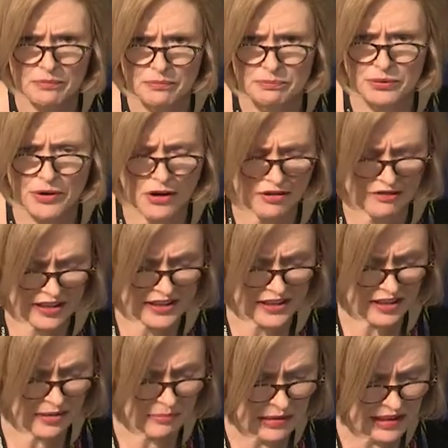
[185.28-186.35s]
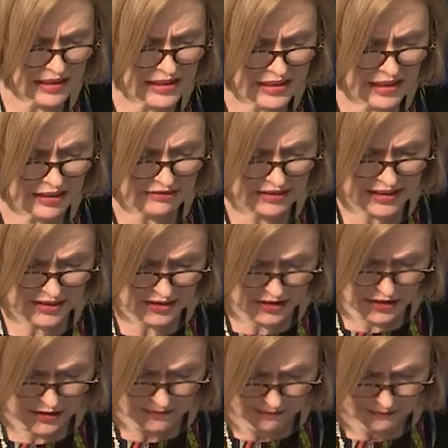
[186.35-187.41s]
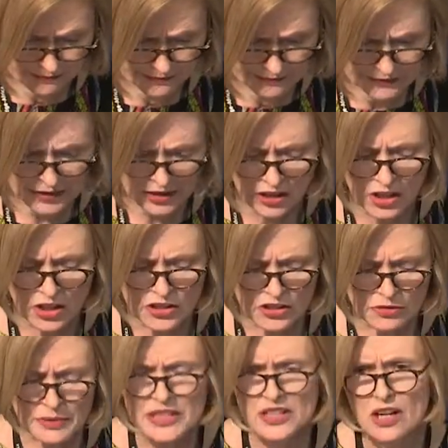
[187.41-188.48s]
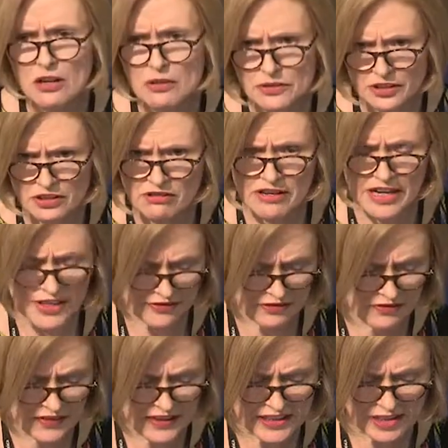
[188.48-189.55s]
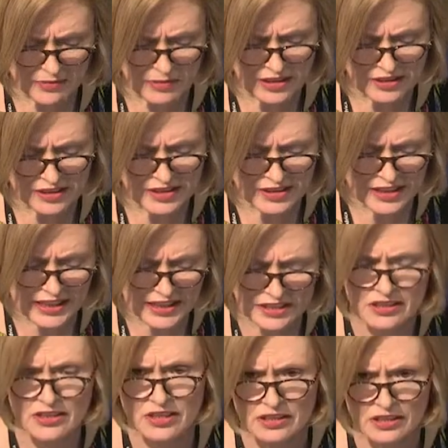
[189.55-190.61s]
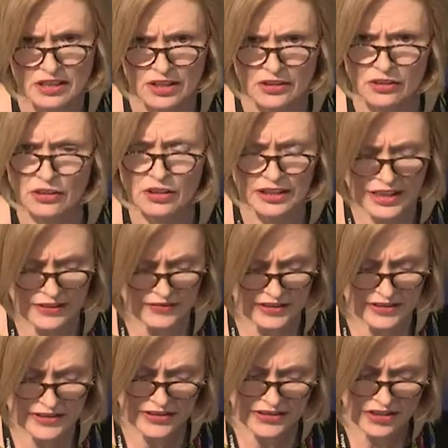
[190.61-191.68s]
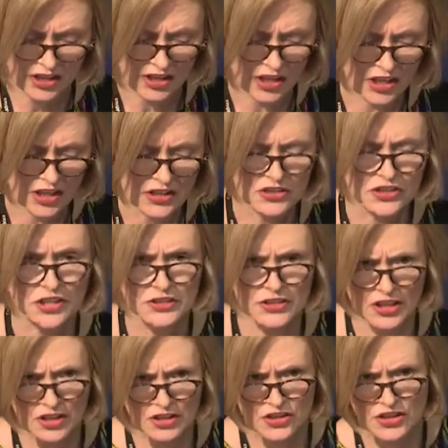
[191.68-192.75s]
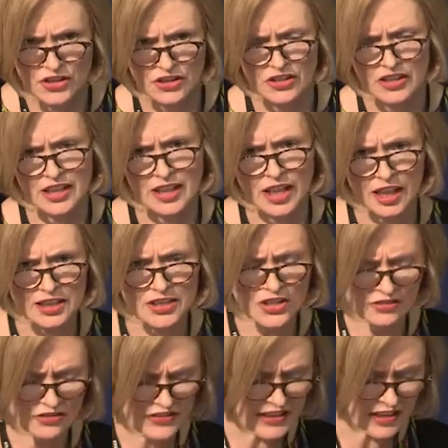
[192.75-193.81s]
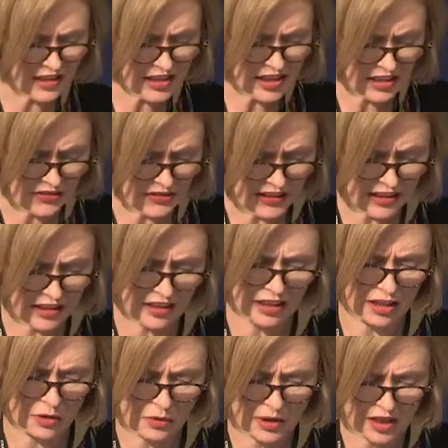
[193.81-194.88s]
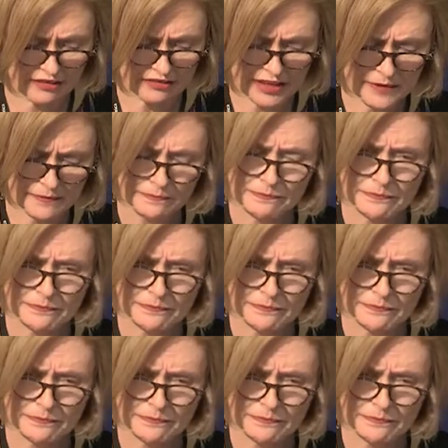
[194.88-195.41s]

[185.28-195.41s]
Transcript: progress can be accelerated. So we know that greater investment is needed at all levels to nurture a culture of scientific inquiry.